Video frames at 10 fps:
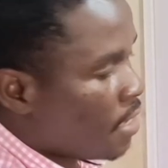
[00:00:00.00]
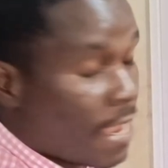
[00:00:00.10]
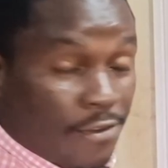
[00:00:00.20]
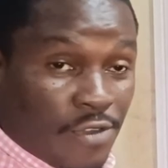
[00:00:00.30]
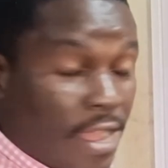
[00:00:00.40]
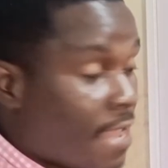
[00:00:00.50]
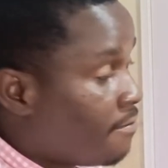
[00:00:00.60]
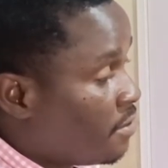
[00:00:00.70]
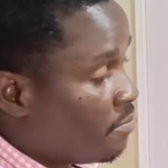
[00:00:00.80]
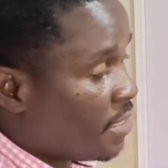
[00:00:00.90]
and if we
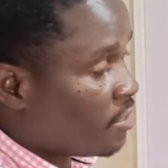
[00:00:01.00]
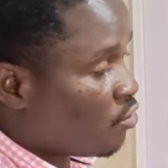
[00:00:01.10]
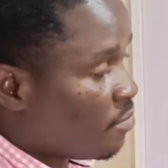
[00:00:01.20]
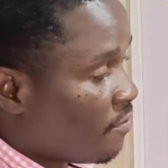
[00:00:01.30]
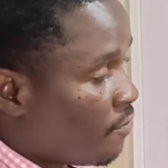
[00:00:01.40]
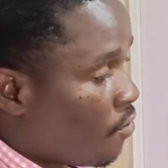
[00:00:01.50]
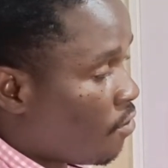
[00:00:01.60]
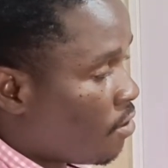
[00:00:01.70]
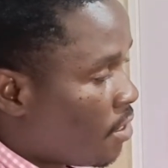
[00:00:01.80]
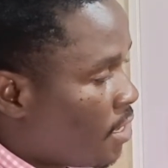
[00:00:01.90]
have the base to be
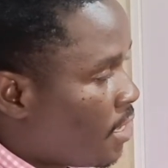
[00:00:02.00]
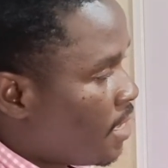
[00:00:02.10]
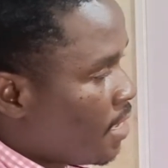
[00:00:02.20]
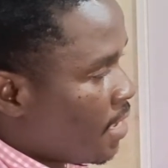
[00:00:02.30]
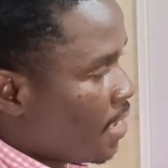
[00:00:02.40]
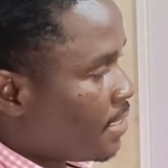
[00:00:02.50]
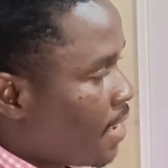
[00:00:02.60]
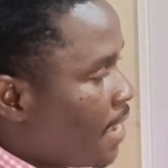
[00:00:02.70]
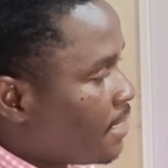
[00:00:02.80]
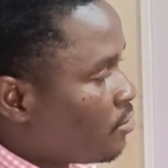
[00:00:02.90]
4 and the
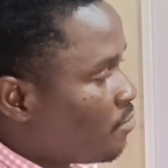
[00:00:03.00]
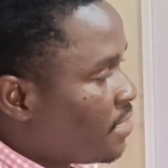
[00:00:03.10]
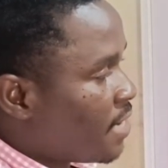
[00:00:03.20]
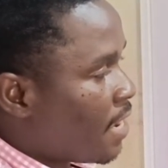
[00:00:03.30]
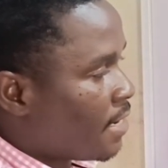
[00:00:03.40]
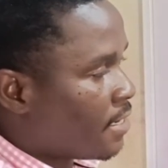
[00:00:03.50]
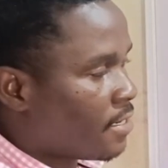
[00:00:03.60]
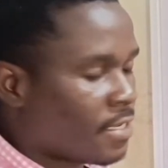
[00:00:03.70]
height to be 9,